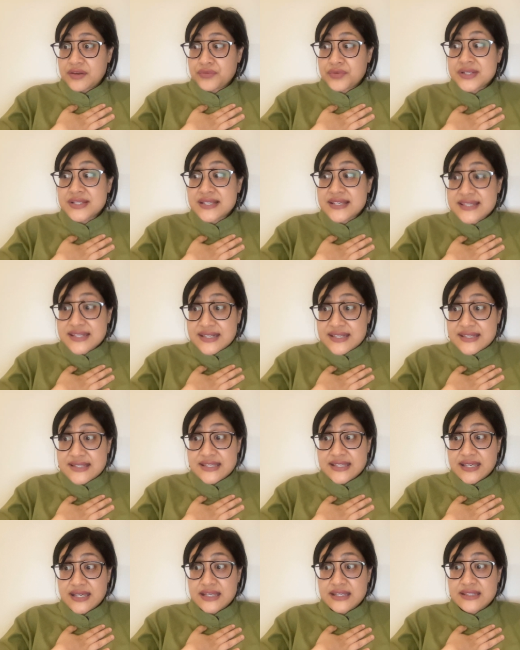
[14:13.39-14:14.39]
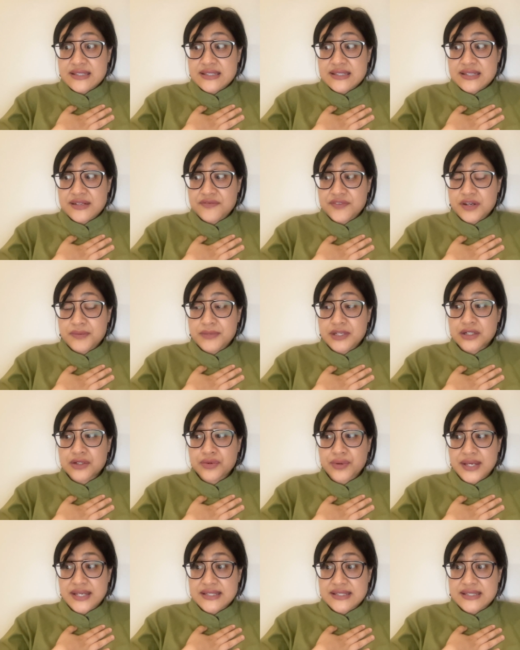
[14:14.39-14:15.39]
resistance against environmental
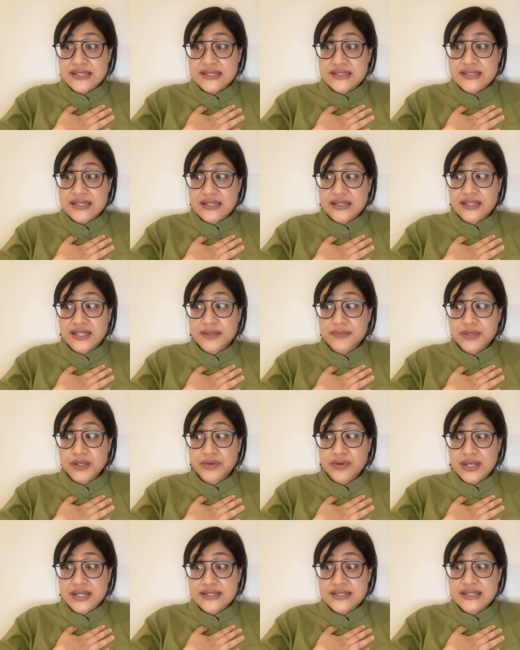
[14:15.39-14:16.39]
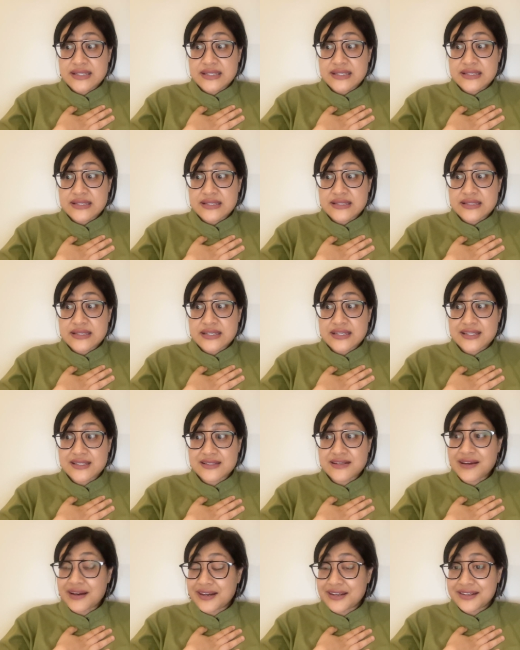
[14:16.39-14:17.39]
crises and climate crises
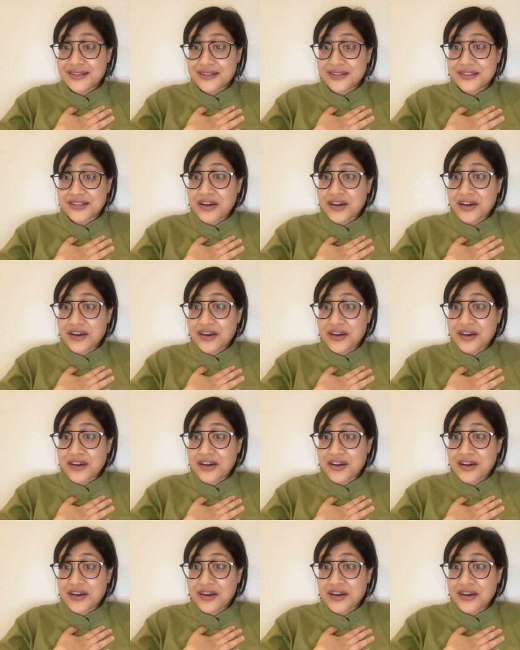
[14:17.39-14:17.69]
is not